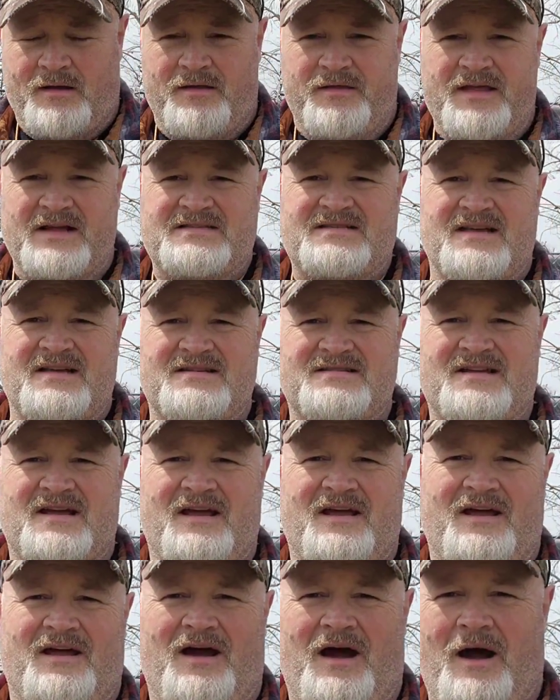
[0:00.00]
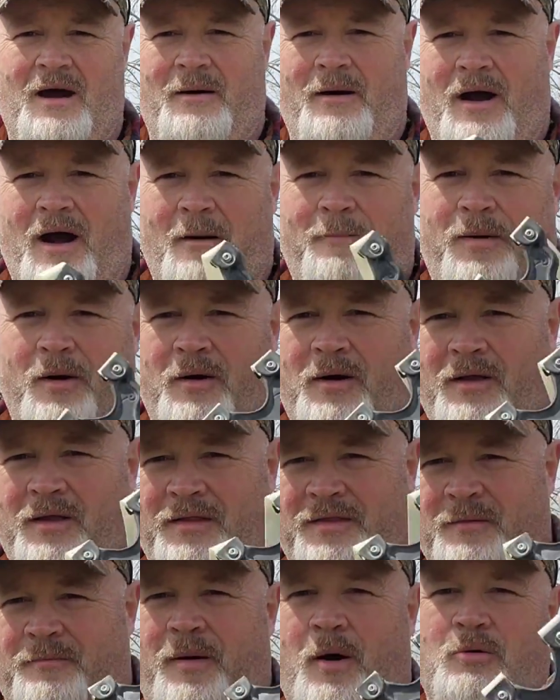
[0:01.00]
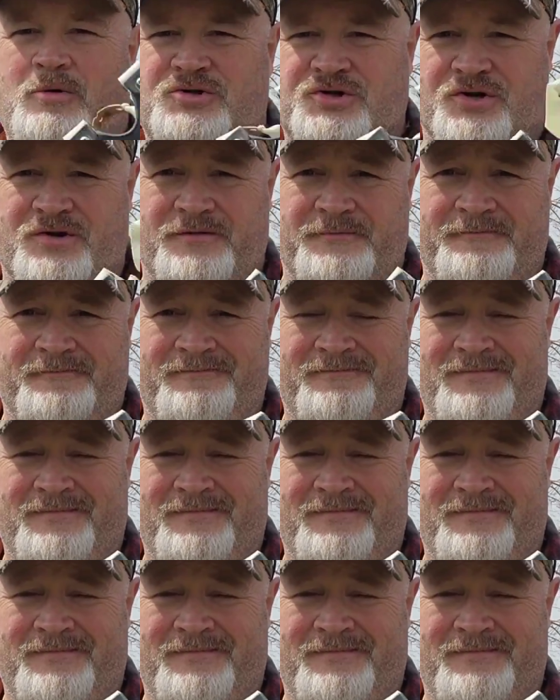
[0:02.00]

This is the Poacher.